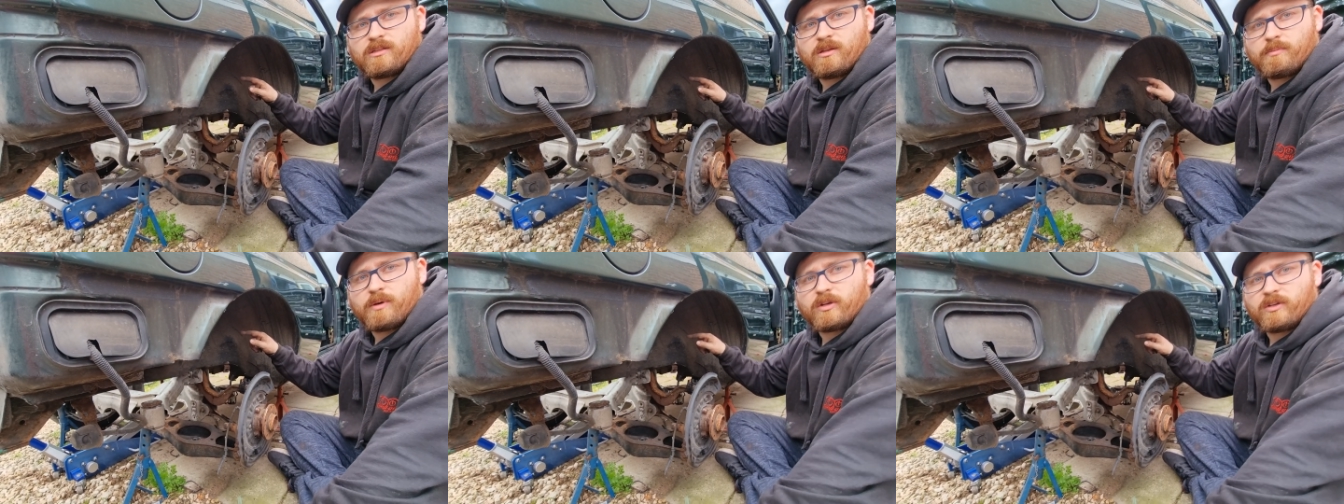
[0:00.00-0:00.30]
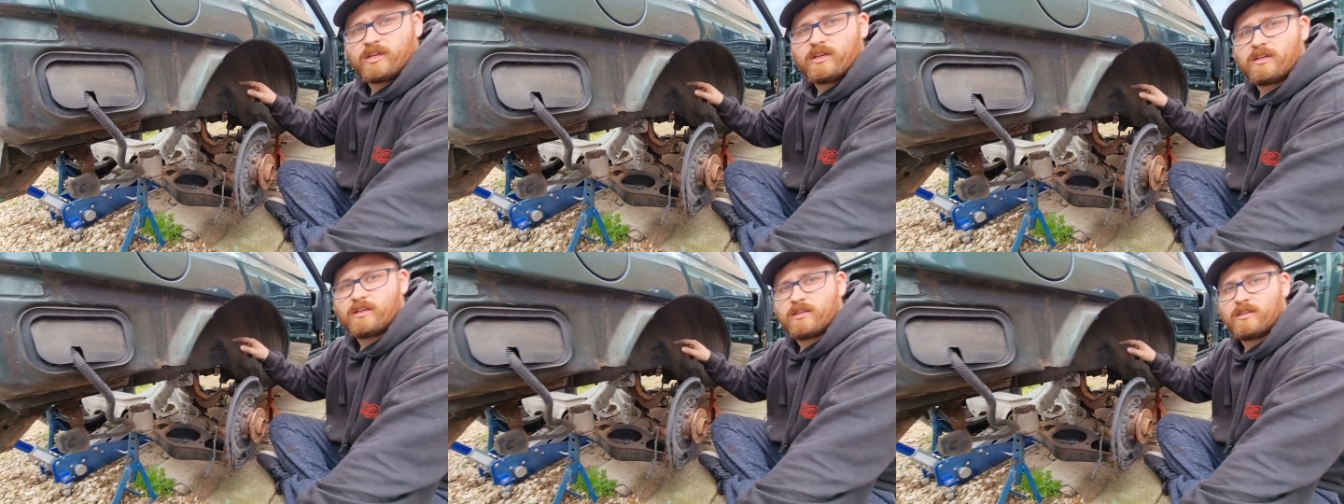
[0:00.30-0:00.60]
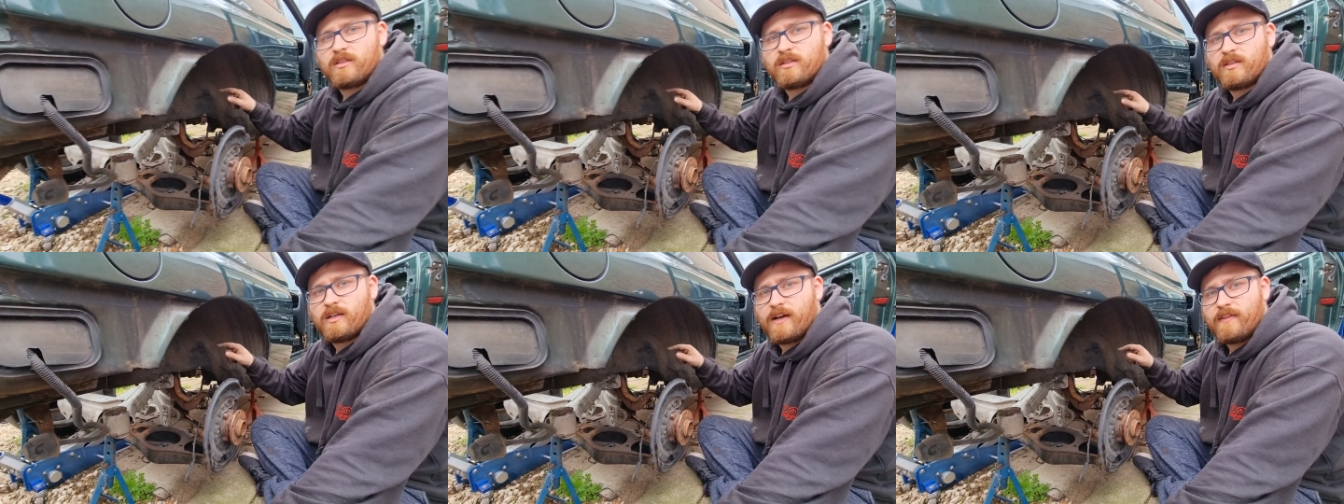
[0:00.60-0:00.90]
the body
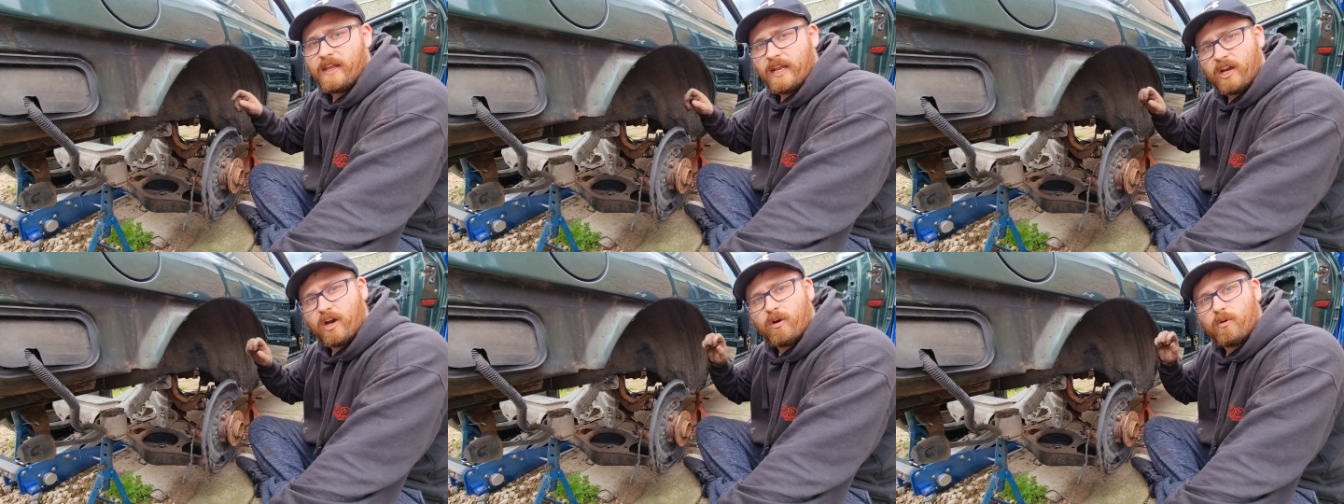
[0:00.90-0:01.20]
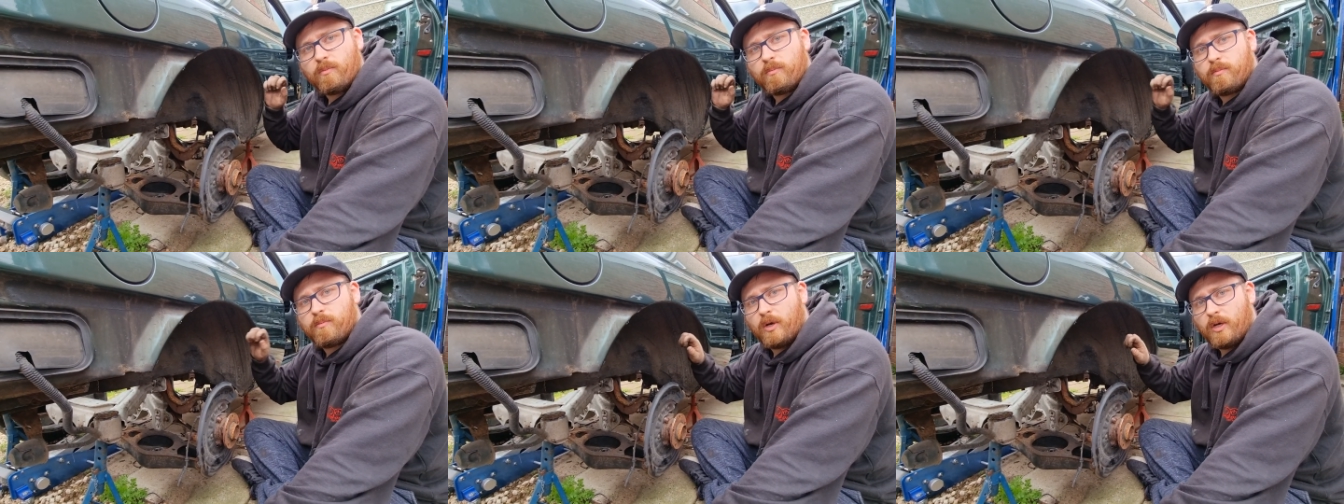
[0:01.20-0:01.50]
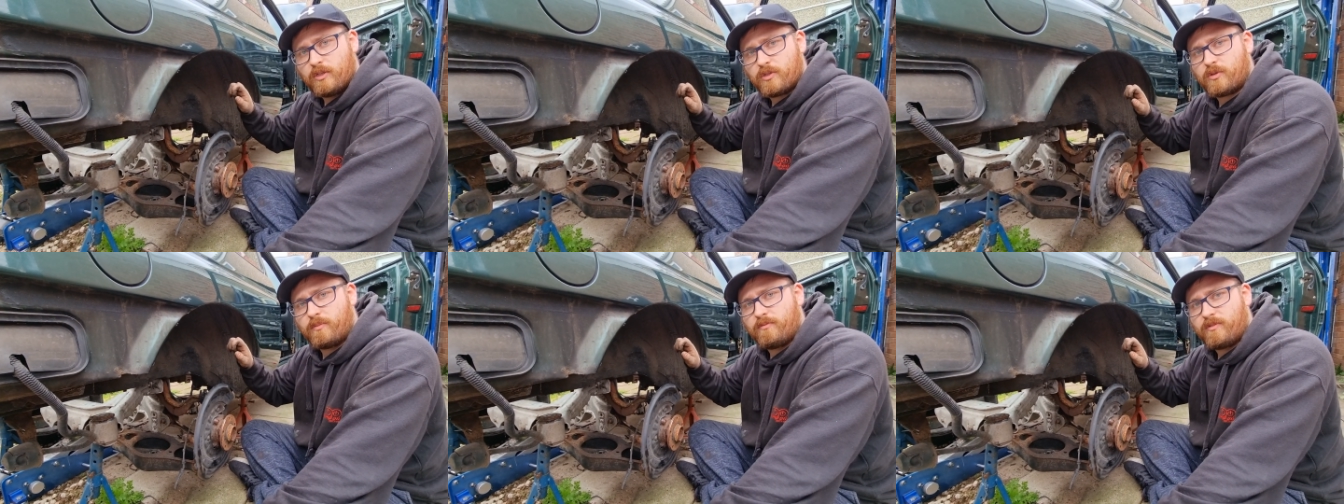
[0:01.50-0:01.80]
and then I'll
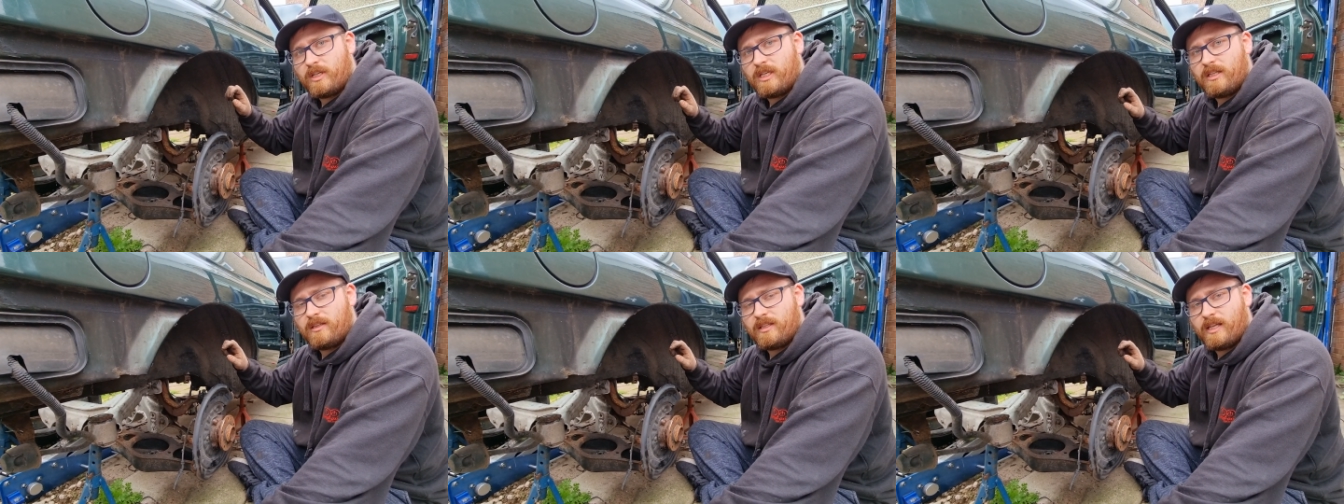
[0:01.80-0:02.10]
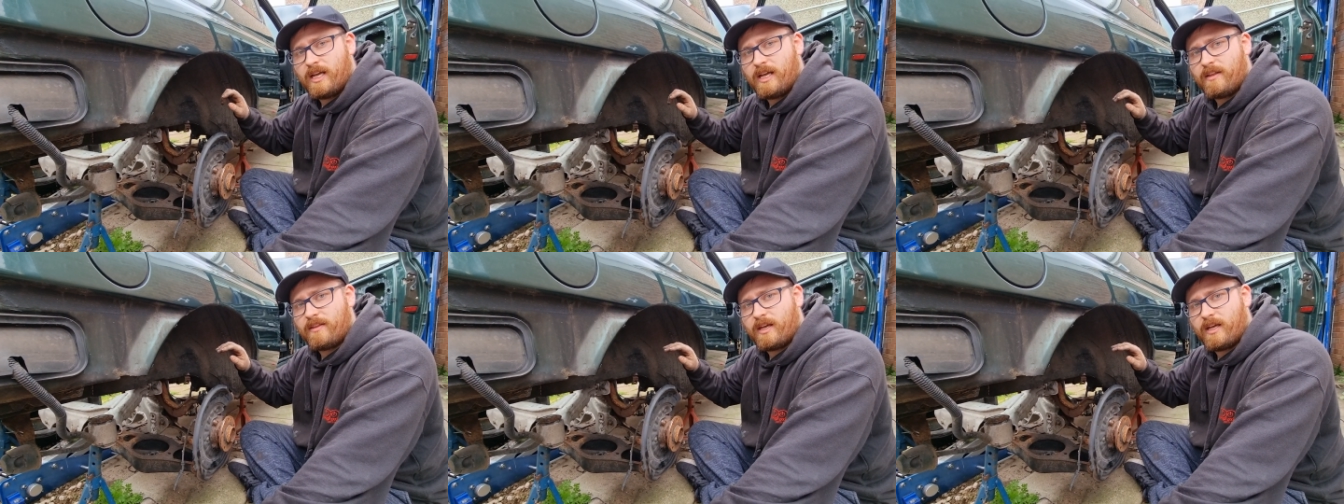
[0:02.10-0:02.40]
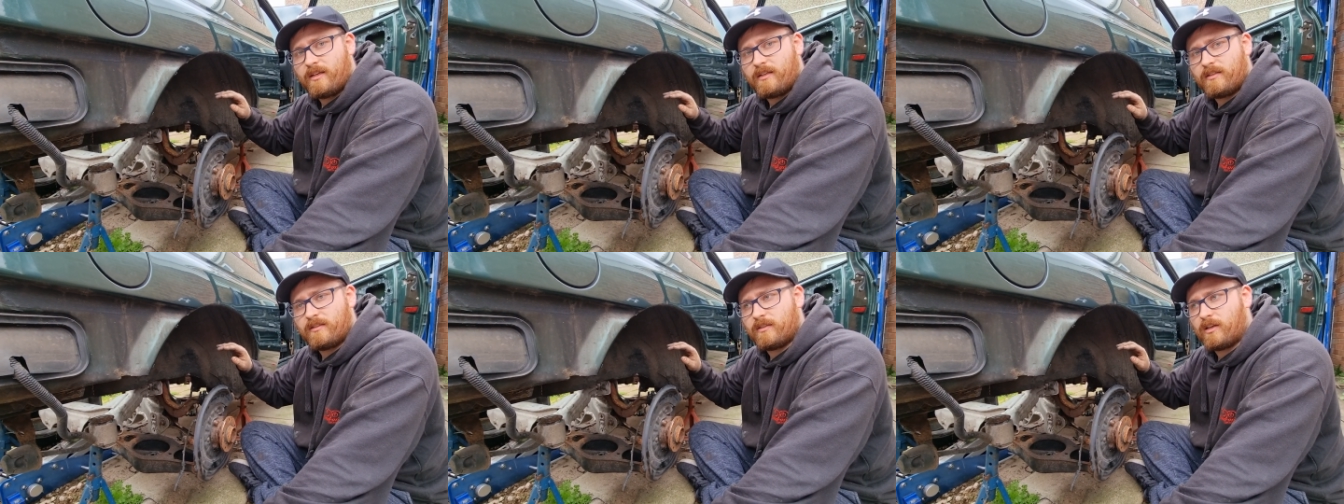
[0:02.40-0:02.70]
put something in there
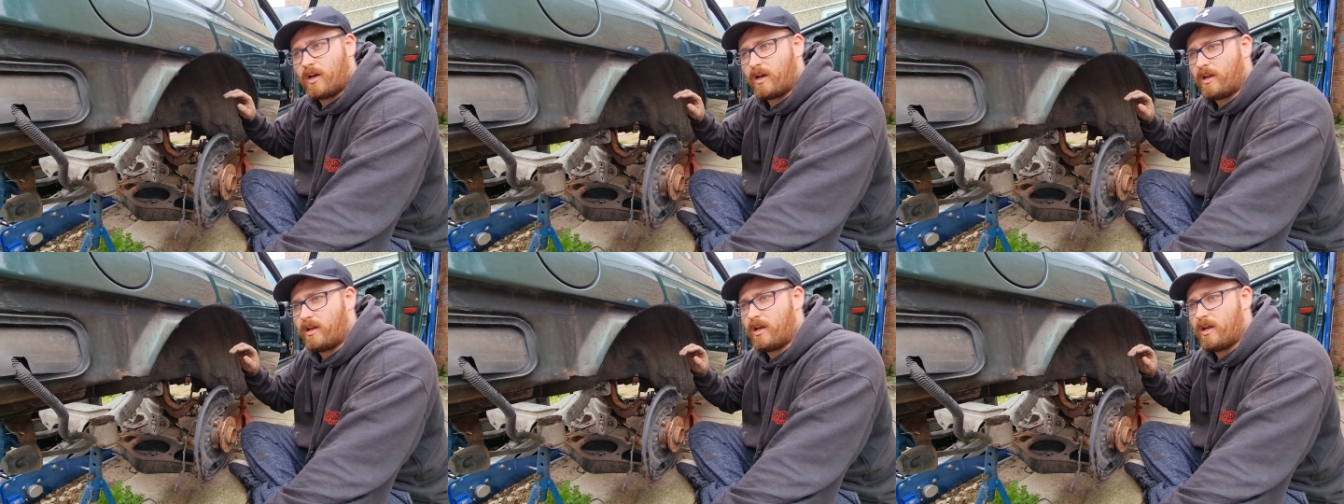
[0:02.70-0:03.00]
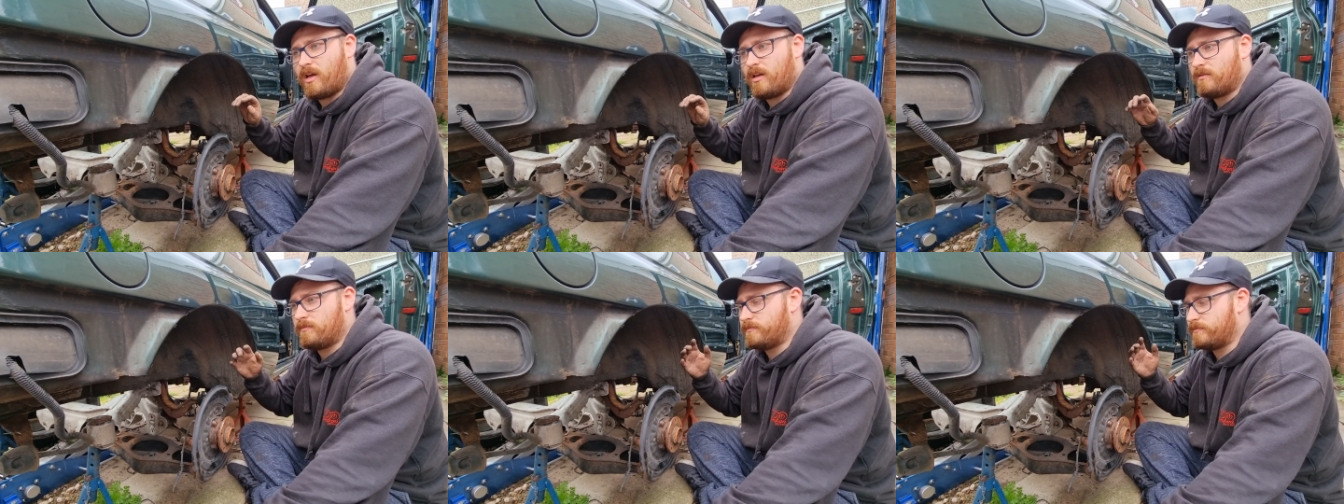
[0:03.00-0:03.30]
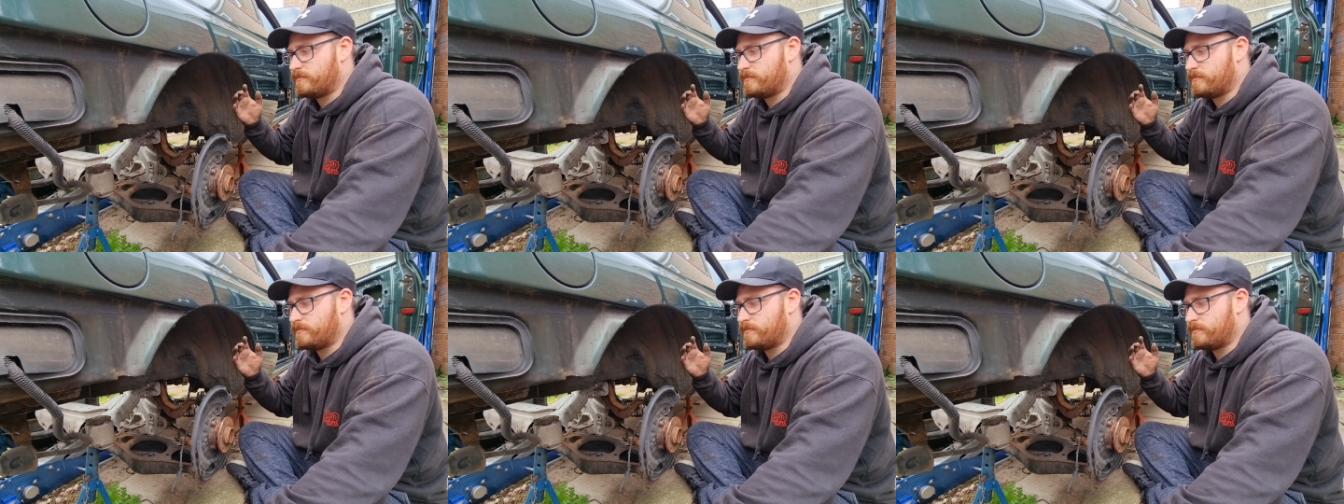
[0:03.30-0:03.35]
then like um,